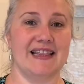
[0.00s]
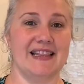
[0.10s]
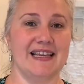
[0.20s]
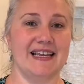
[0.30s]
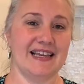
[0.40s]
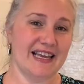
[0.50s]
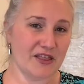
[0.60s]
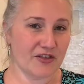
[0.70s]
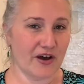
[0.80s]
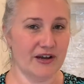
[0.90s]
he
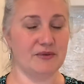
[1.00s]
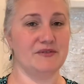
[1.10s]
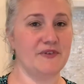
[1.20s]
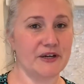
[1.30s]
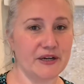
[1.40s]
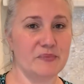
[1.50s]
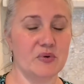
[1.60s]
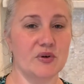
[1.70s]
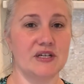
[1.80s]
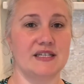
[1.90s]
thought it was very
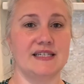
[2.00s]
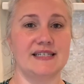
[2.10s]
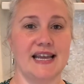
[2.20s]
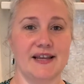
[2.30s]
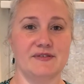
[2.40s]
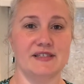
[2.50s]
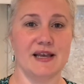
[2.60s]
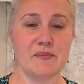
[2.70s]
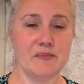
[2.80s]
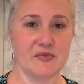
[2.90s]
important to save
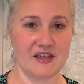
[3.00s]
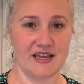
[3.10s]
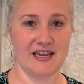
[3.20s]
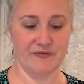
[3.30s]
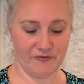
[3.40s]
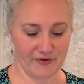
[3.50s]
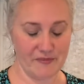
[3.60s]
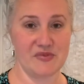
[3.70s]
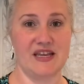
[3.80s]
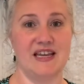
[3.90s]
something from
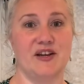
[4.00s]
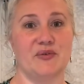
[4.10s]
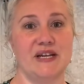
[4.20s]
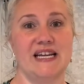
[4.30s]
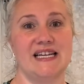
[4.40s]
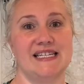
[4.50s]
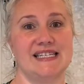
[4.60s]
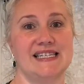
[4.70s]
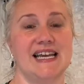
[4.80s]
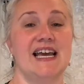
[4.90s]
the ingredients